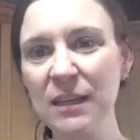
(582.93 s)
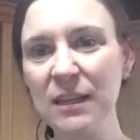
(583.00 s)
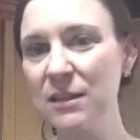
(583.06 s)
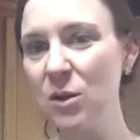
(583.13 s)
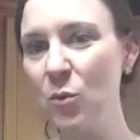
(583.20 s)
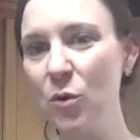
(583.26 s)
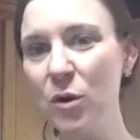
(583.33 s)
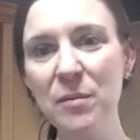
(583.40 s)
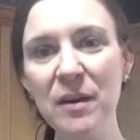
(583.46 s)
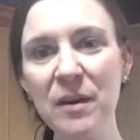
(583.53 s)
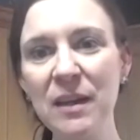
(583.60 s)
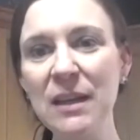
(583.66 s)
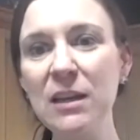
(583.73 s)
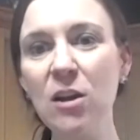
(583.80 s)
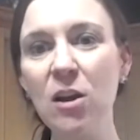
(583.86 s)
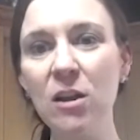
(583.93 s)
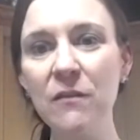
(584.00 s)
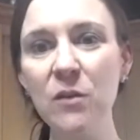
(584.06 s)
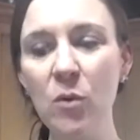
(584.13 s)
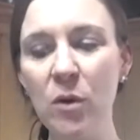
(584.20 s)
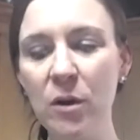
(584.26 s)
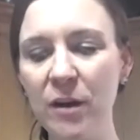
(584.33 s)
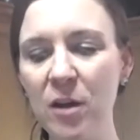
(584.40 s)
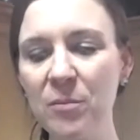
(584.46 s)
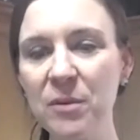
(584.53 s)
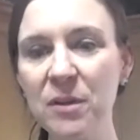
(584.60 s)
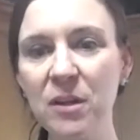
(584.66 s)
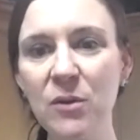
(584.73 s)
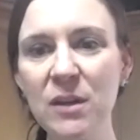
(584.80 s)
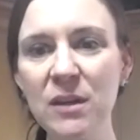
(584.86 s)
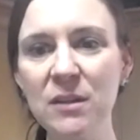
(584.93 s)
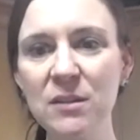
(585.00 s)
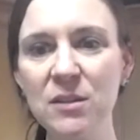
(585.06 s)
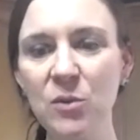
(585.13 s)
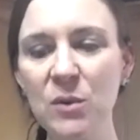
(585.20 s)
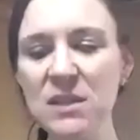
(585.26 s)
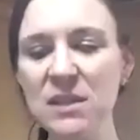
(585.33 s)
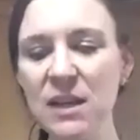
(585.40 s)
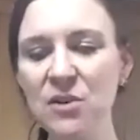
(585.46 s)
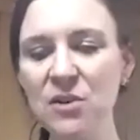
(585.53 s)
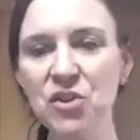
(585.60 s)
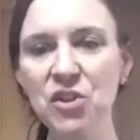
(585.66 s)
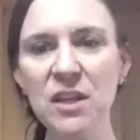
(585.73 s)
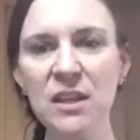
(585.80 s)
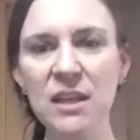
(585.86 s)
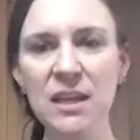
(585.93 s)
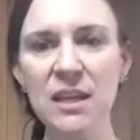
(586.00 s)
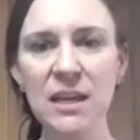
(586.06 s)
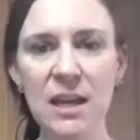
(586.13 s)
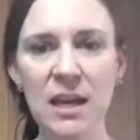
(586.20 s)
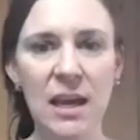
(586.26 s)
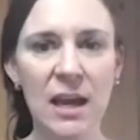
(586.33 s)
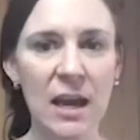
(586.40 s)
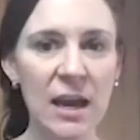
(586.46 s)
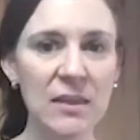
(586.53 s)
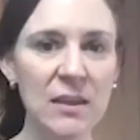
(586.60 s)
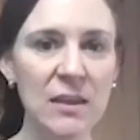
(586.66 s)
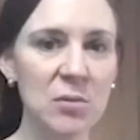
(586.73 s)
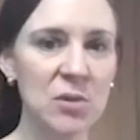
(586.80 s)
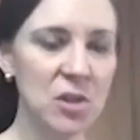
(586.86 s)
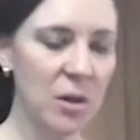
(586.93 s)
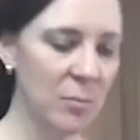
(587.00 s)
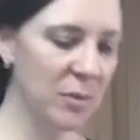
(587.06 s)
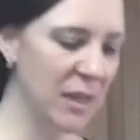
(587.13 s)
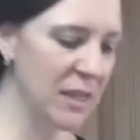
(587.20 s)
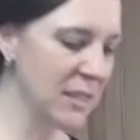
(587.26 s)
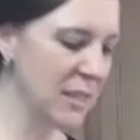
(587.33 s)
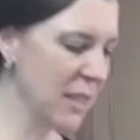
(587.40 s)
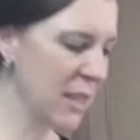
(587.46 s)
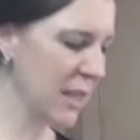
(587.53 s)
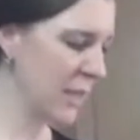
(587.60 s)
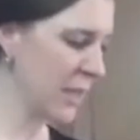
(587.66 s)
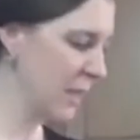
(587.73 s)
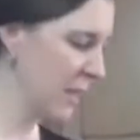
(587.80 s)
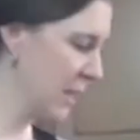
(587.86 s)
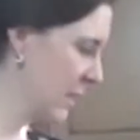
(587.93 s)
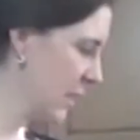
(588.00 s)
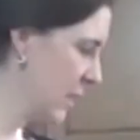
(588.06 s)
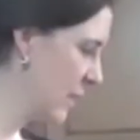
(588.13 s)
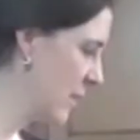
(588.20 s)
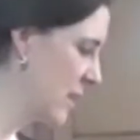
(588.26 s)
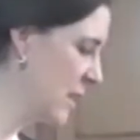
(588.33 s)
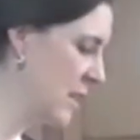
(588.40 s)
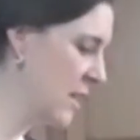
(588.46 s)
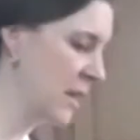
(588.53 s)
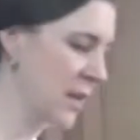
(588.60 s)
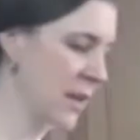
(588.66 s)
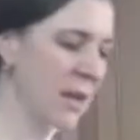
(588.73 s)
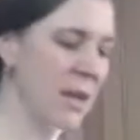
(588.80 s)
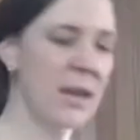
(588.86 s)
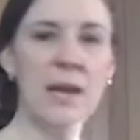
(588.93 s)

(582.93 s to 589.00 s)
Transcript: Don't worry about getting all of the water out, but go ahead and squeeze it out gently and then start placing the